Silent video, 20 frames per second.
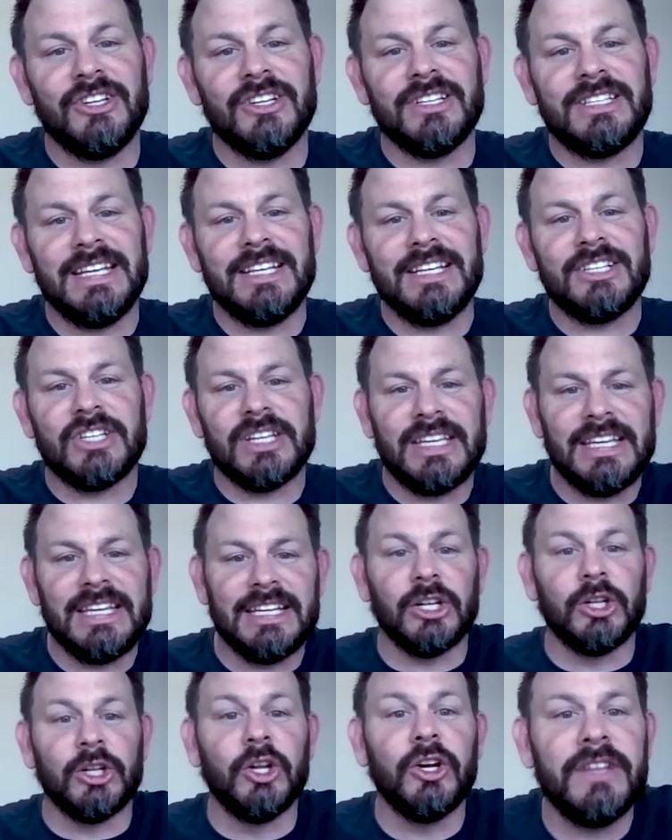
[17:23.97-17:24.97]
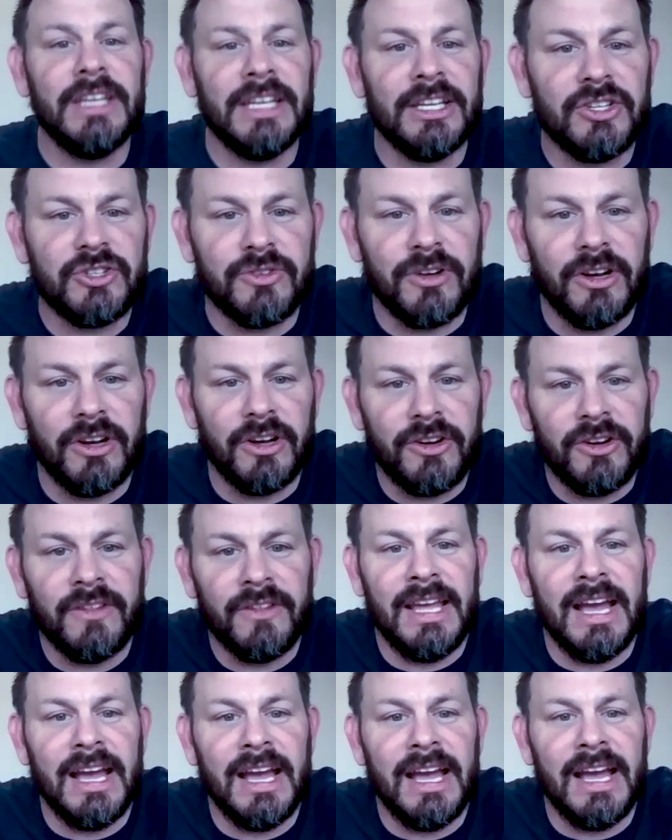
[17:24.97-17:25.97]
Do you teach the kid to look the
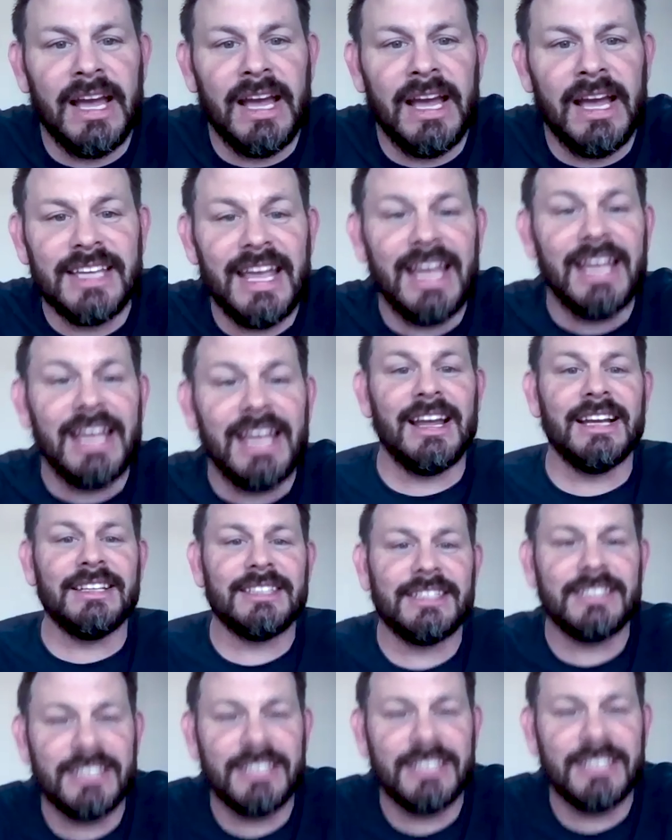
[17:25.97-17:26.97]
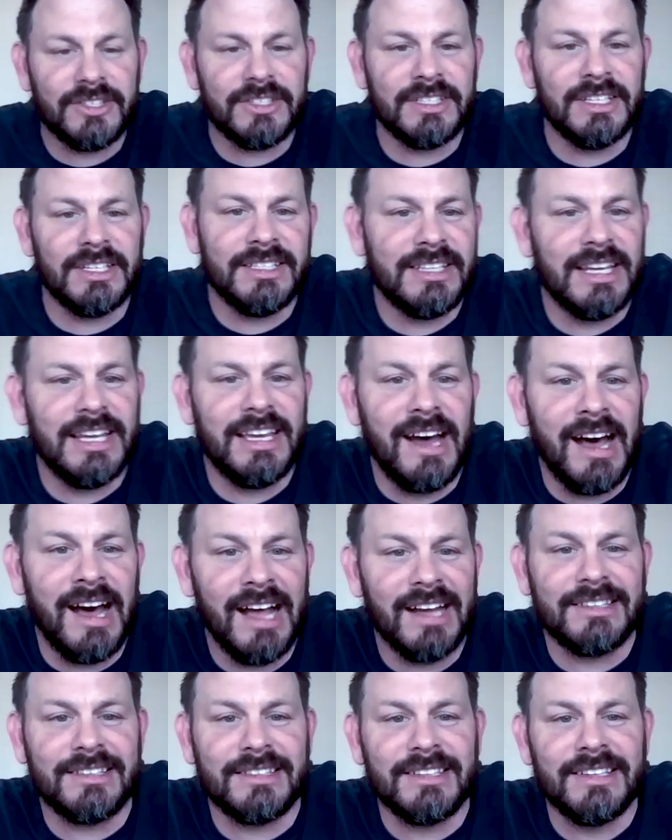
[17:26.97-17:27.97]
instructor in the eye and say, hey, nice to see you, Sensei
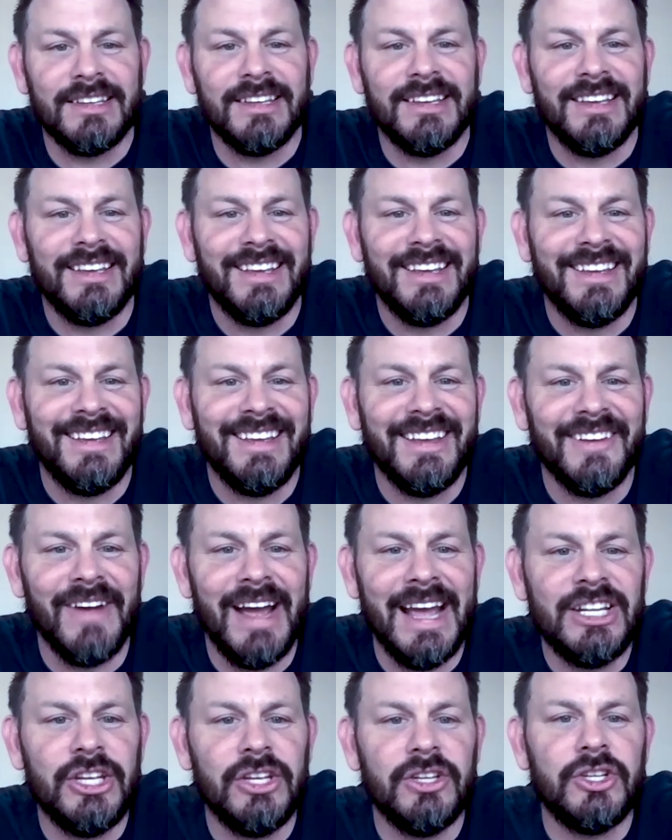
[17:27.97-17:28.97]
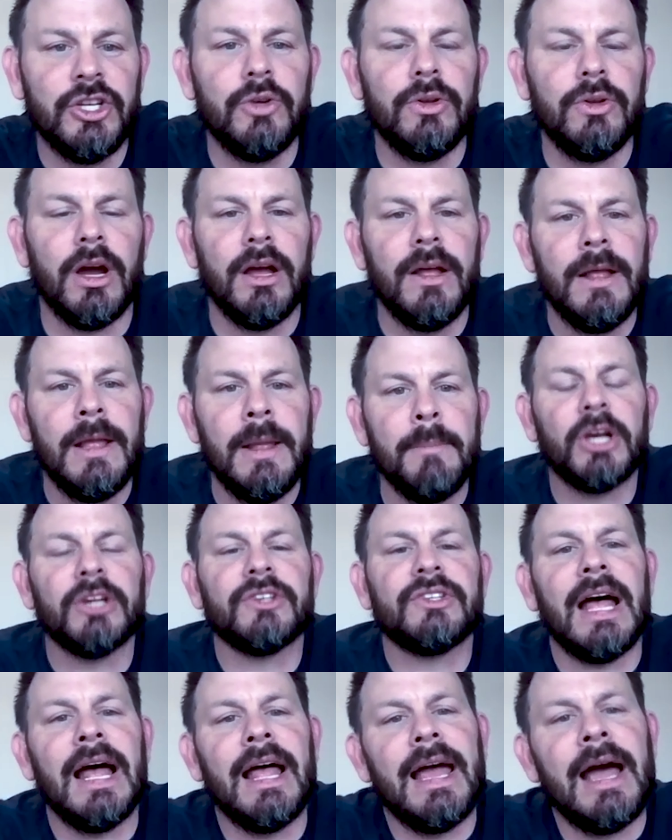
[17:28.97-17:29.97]
Cox, right? Mm-hmm. Do you
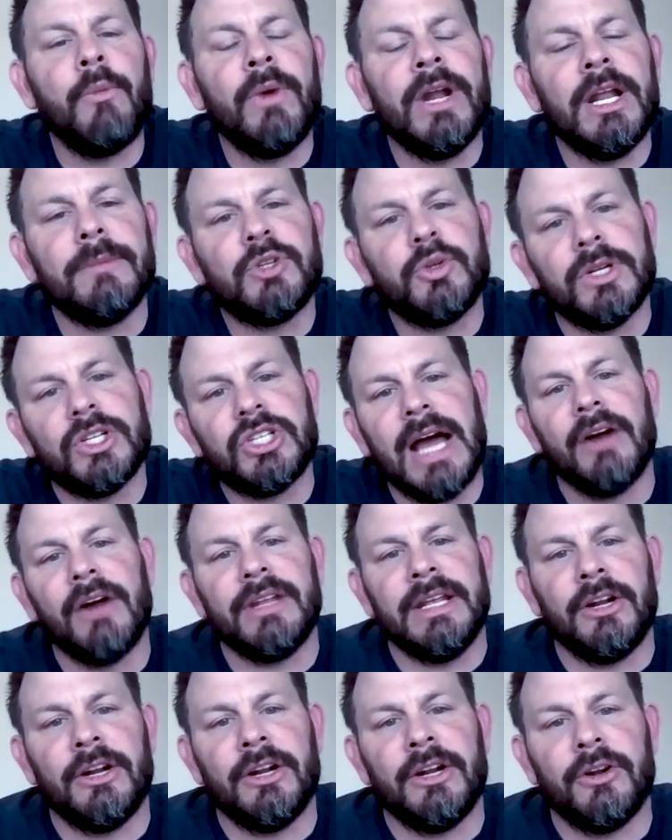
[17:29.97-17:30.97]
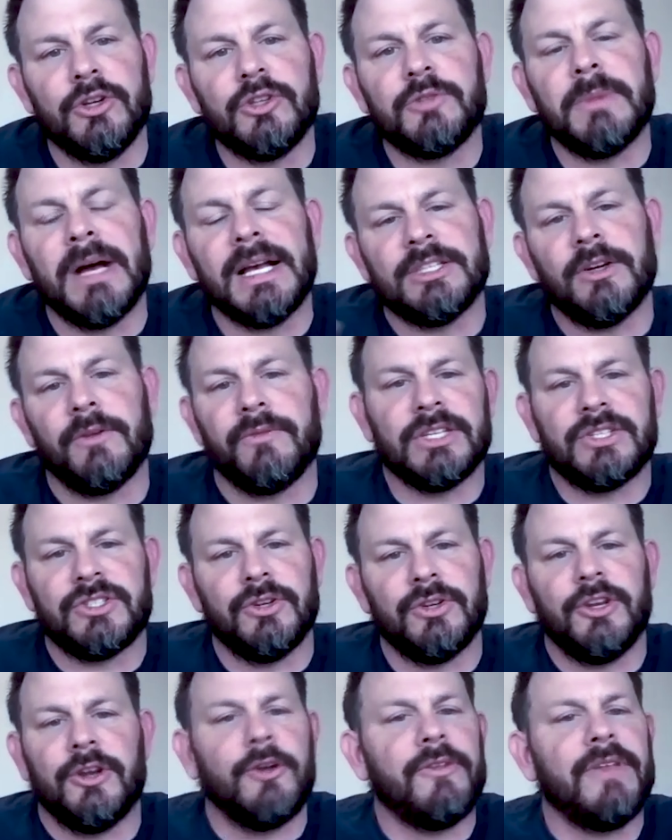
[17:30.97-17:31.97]
because I went up to a child to introduce myself to the
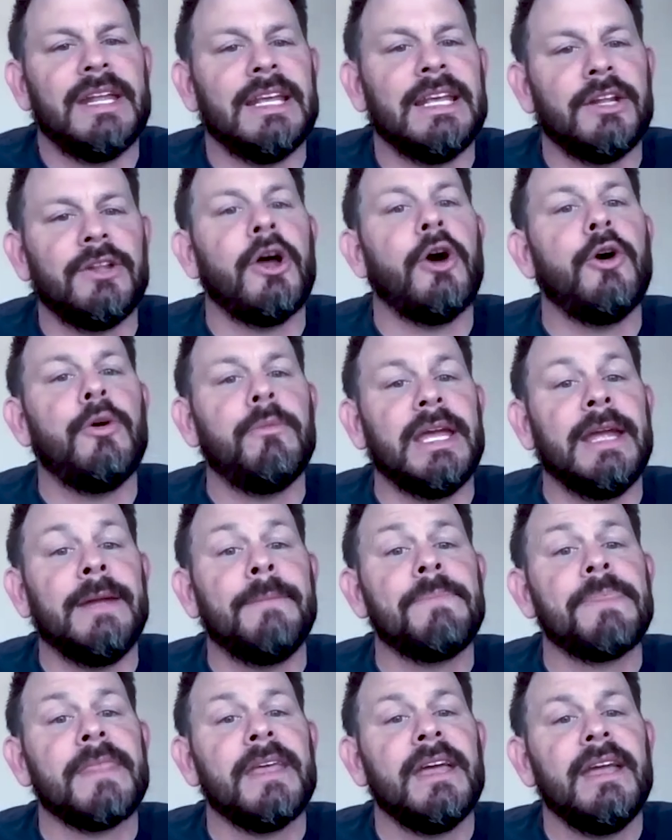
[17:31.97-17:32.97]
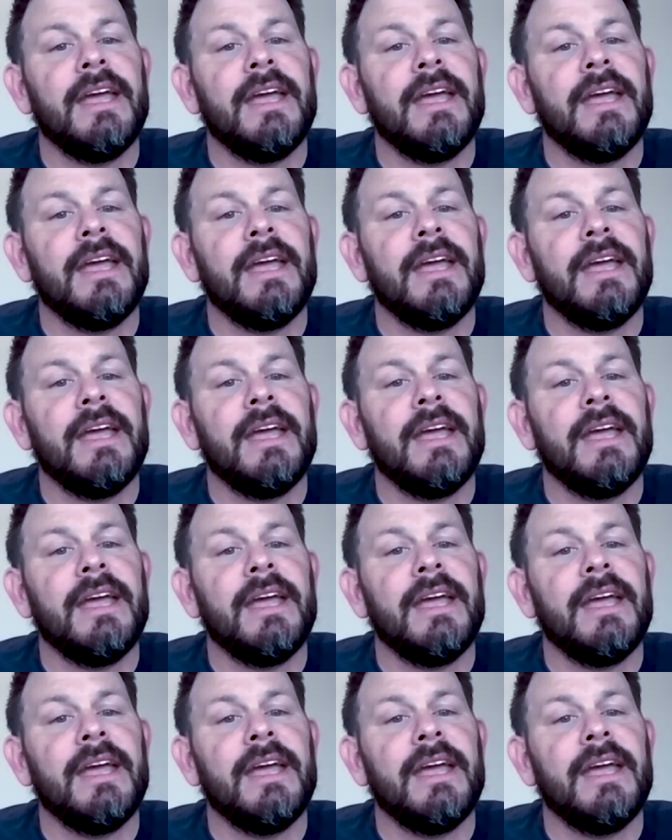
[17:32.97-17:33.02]
studio. They didn't know me.